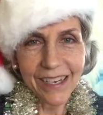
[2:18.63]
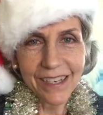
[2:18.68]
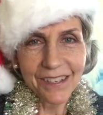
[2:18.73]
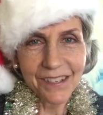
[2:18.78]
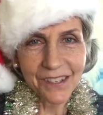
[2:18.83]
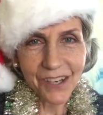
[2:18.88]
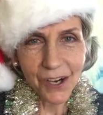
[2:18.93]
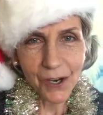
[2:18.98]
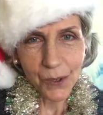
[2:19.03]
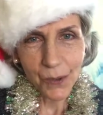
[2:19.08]

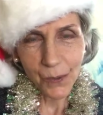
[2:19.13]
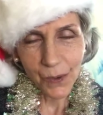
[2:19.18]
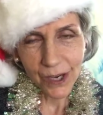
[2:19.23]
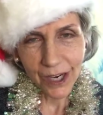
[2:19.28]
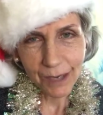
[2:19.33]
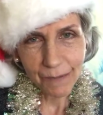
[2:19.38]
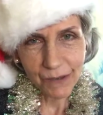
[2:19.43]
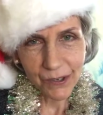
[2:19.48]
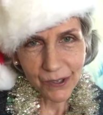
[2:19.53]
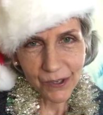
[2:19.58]
So, what
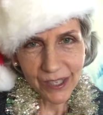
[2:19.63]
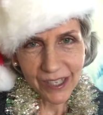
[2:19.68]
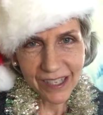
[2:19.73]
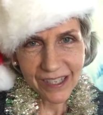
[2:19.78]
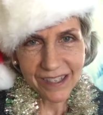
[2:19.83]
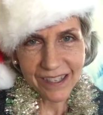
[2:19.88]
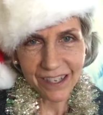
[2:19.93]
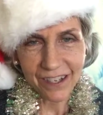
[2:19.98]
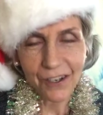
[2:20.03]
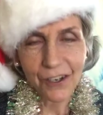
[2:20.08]
I'm doing
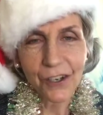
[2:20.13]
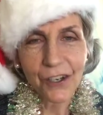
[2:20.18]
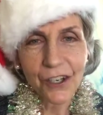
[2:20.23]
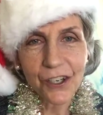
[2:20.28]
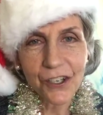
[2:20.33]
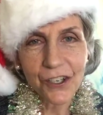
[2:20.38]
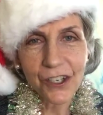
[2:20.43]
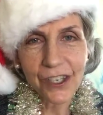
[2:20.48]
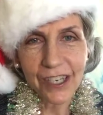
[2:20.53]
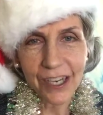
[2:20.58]
is
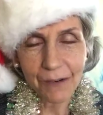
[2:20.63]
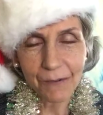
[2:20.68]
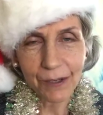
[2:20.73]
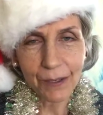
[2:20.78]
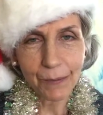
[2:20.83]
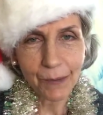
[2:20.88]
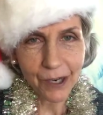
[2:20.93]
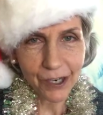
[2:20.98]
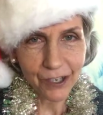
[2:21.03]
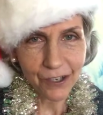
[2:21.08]
encouraging
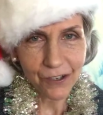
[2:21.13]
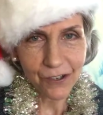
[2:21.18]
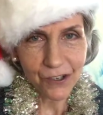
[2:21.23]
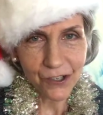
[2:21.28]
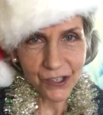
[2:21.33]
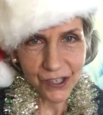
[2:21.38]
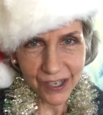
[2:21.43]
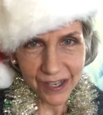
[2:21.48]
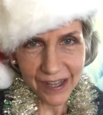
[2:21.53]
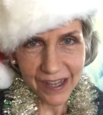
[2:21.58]
network
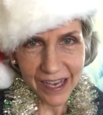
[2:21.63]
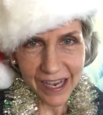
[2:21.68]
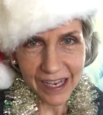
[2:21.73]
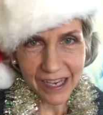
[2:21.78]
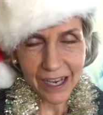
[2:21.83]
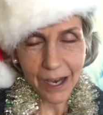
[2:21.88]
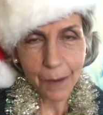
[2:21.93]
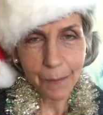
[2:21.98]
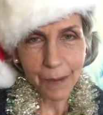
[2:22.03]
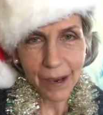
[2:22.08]
marketers to
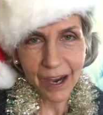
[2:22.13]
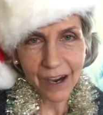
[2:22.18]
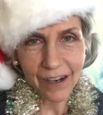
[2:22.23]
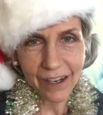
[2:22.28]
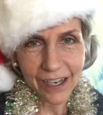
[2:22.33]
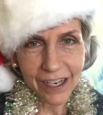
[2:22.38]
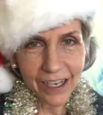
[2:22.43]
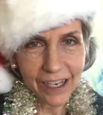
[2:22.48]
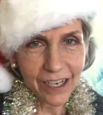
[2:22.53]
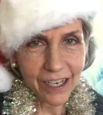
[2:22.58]
think
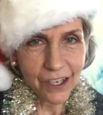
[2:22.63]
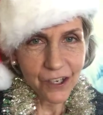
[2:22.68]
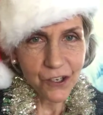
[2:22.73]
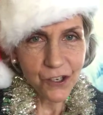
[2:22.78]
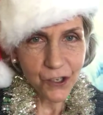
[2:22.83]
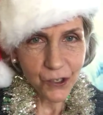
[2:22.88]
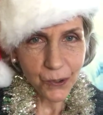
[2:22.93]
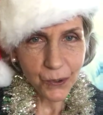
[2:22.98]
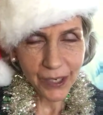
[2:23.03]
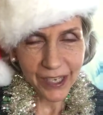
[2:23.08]
about
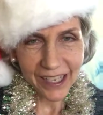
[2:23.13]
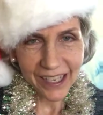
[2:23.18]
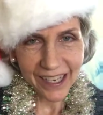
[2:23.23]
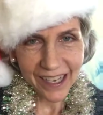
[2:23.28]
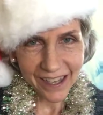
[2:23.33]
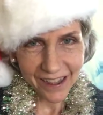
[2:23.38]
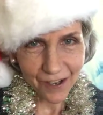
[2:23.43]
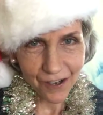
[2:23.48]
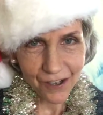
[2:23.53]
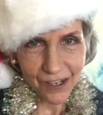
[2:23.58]
doing
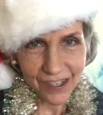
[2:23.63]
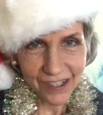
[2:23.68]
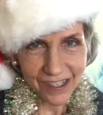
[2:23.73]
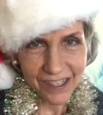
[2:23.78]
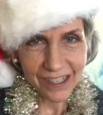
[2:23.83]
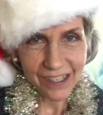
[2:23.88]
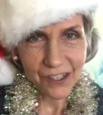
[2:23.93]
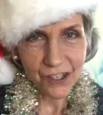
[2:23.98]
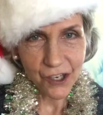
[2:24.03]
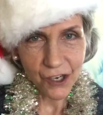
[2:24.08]
a 30,
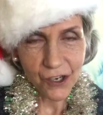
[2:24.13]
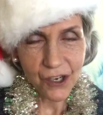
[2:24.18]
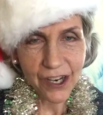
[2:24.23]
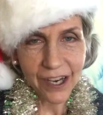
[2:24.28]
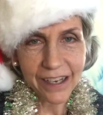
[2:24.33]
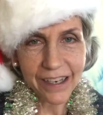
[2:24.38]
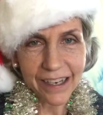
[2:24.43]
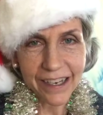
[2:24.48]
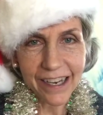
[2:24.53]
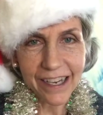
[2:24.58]
60, or
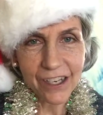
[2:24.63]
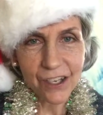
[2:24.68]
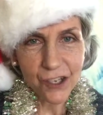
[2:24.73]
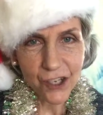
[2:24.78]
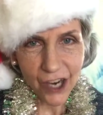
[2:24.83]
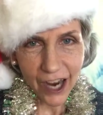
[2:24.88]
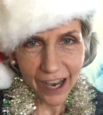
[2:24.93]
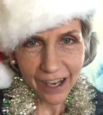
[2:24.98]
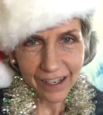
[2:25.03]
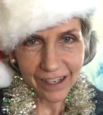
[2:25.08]
90 day
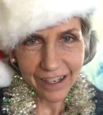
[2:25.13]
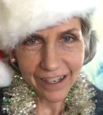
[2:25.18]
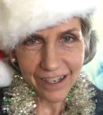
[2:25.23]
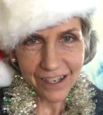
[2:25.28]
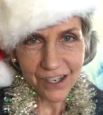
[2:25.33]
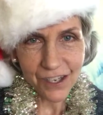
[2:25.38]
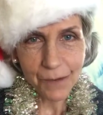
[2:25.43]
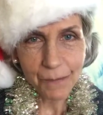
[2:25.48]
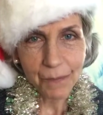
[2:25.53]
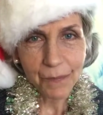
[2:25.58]

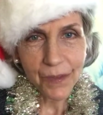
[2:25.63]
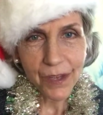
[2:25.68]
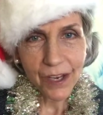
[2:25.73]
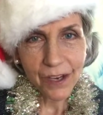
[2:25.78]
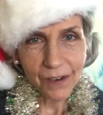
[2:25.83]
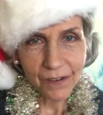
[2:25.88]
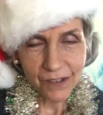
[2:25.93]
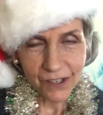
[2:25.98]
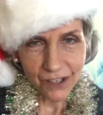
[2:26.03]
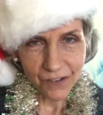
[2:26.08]
challenge
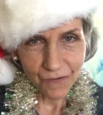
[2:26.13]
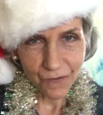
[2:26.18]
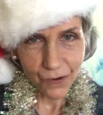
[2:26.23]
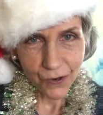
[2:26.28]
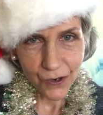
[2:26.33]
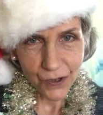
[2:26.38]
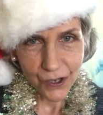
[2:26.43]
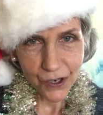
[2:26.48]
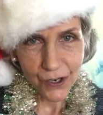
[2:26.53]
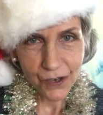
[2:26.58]

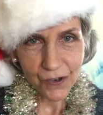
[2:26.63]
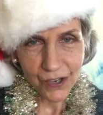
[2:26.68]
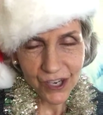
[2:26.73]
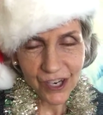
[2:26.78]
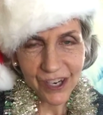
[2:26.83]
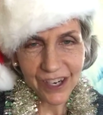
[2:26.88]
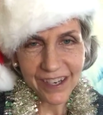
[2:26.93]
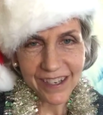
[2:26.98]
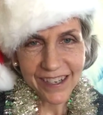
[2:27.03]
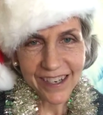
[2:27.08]
for the new
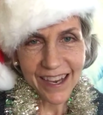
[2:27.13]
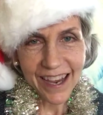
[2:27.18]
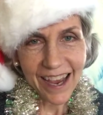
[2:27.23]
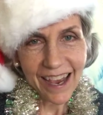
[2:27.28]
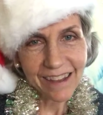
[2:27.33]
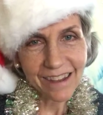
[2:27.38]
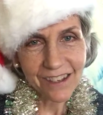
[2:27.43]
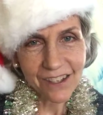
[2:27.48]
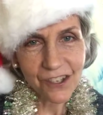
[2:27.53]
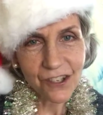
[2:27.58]
year.
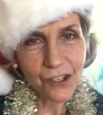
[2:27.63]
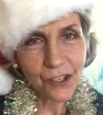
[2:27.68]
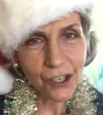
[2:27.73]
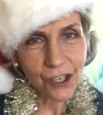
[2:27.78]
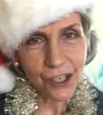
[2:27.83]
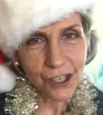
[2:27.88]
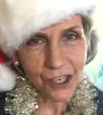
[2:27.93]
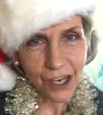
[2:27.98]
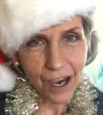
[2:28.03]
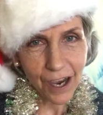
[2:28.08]
And this is a
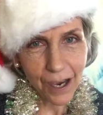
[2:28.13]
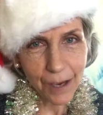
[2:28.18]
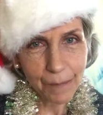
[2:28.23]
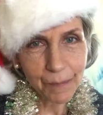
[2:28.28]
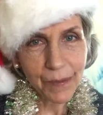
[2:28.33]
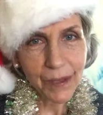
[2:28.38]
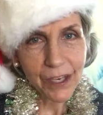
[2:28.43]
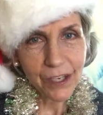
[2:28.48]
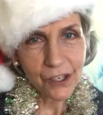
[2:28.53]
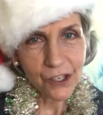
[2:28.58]
good
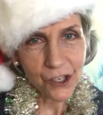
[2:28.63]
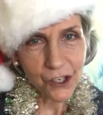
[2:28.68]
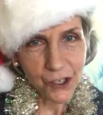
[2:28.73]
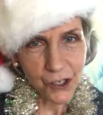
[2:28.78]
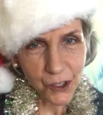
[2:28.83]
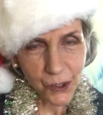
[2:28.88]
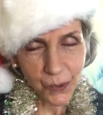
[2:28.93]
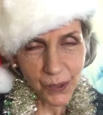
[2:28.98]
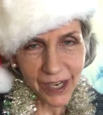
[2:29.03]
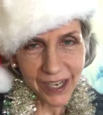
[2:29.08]
time to
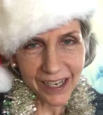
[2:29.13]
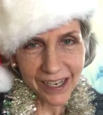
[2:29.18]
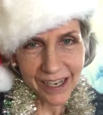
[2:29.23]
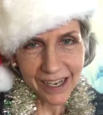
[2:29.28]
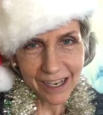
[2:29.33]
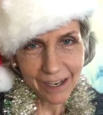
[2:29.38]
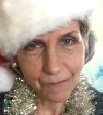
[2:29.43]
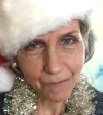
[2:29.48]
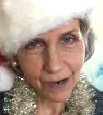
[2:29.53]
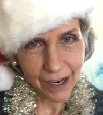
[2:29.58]
do one,
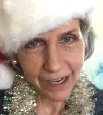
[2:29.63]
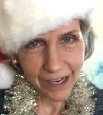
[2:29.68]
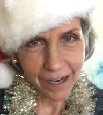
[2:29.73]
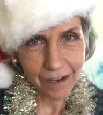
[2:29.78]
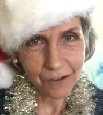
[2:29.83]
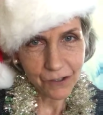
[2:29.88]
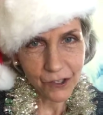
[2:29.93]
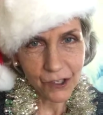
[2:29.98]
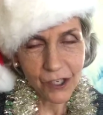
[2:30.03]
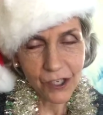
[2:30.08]
and right
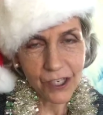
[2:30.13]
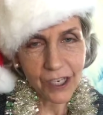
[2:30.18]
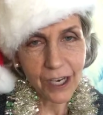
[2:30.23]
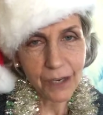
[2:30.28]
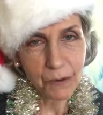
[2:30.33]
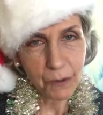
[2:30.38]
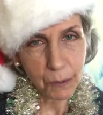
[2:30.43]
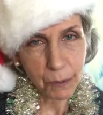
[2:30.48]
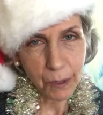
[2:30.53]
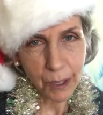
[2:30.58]
now is a good
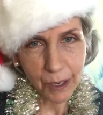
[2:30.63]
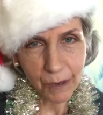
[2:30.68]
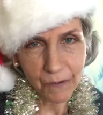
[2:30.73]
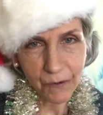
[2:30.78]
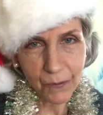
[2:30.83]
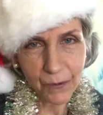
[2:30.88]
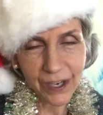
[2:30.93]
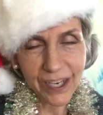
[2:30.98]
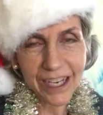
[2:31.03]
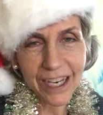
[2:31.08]
time to prepare
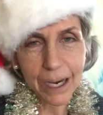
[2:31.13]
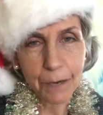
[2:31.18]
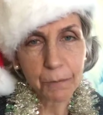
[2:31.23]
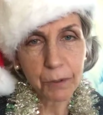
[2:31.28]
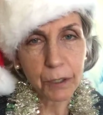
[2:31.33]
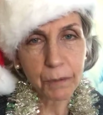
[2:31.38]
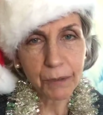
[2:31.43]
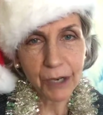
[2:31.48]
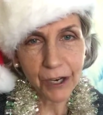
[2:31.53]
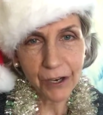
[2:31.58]
for one. I'm
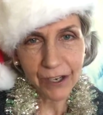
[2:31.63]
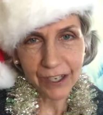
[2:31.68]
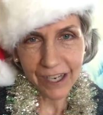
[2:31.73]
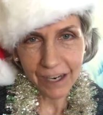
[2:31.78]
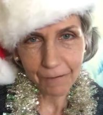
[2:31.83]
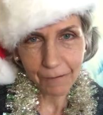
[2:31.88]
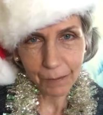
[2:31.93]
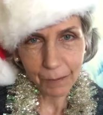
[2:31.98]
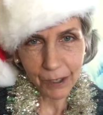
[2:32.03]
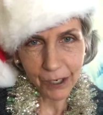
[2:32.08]
preparing
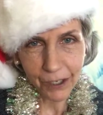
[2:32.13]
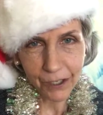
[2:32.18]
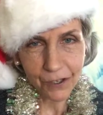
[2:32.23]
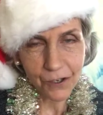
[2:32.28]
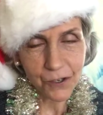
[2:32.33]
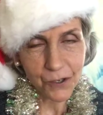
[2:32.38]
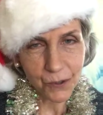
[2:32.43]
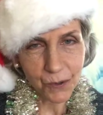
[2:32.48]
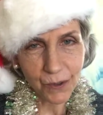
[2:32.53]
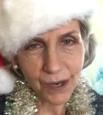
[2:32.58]
network
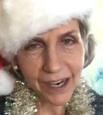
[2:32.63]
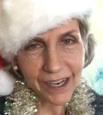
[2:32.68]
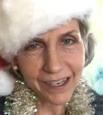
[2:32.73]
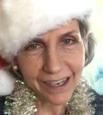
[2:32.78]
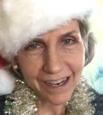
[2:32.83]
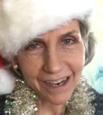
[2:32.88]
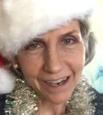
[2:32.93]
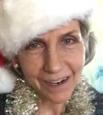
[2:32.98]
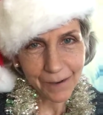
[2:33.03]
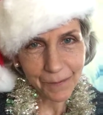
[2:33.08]
marketers right
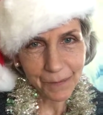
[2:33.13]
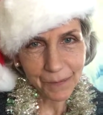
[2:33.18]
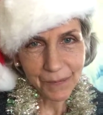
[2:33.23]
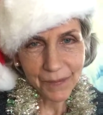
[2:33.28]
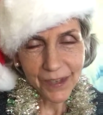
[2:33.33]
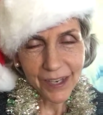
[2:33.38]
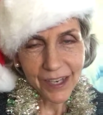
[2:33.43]
now